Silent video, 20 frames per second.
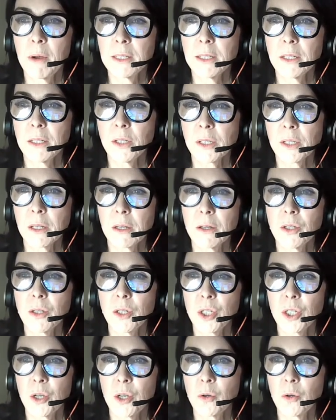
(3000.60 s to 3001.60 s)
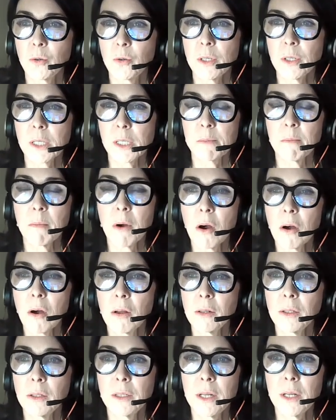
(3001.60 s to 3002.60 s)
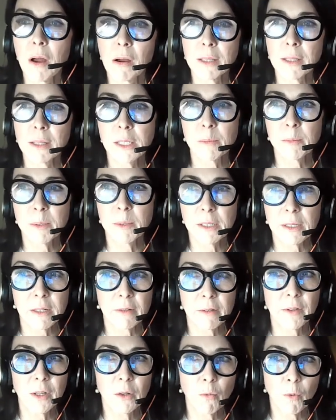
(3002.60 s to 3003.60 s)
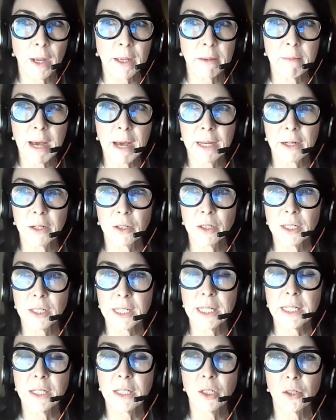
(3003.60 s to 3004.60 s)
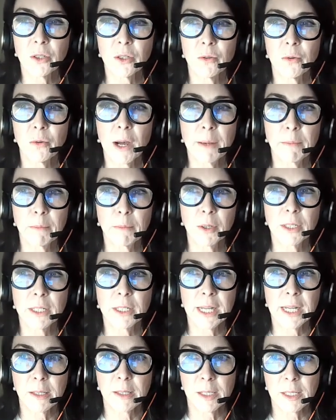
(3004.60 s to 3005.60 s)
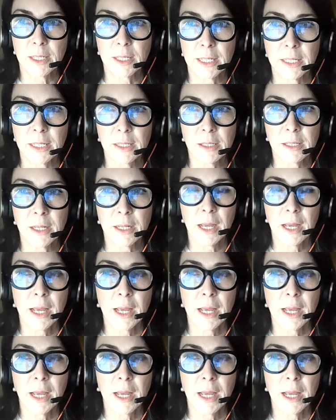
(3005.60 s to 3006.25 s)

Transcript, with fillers: months showed small, non-specific white matter T2 hyperintensities,